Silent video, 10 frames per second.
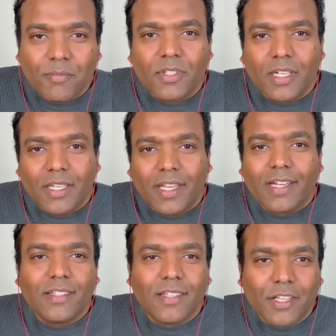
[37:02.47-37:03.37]
it
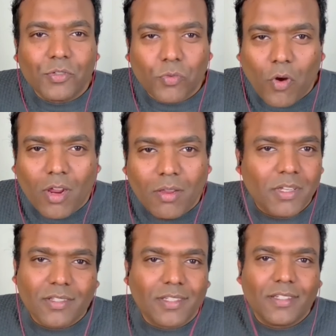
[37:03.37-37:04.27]
gets things wrong
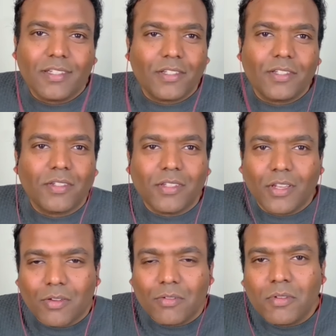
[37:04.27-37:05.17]
because it's just,
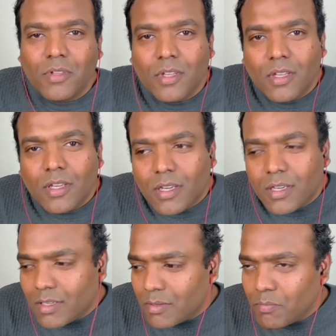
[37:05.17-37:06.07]

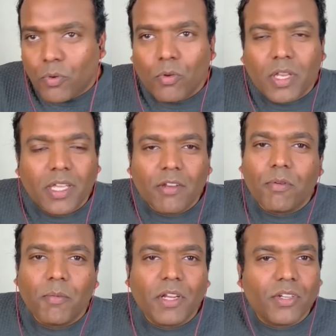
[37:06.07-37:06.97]
pulling
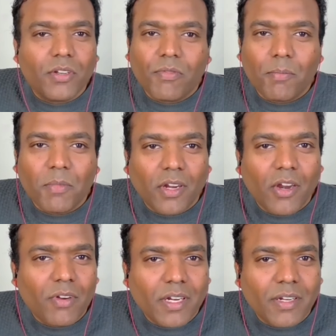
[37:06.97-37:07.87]
information from the
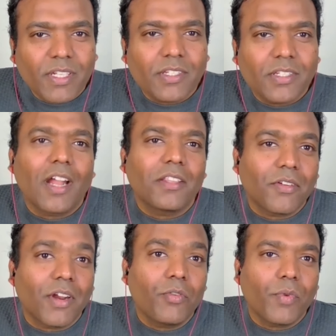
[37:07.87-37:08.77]
crowd, and which is not the
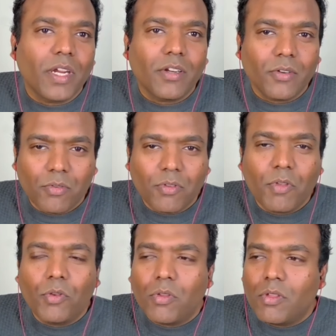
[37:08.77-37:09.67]
right way to do. If
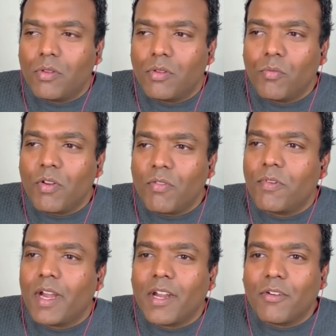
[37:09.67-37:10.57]
you want to
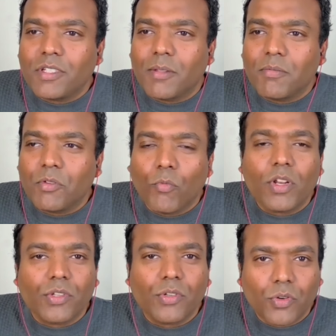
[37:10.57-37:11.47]
find out something, what
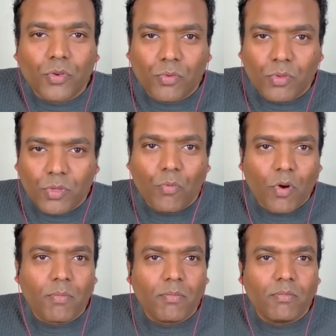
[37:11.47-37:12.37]
is true, you don't
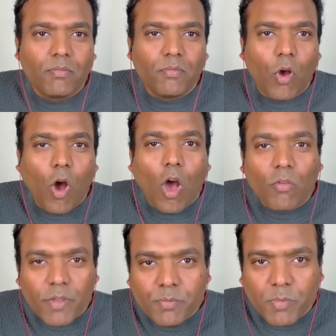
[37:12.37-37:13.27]
want to
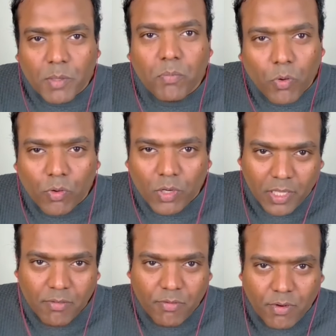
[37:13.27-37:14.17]
always be
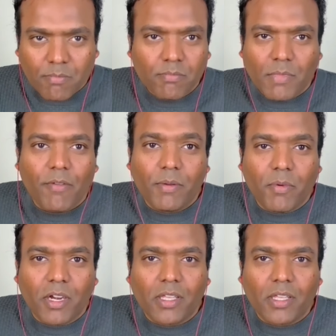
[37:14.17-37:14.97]
pulling from everybody,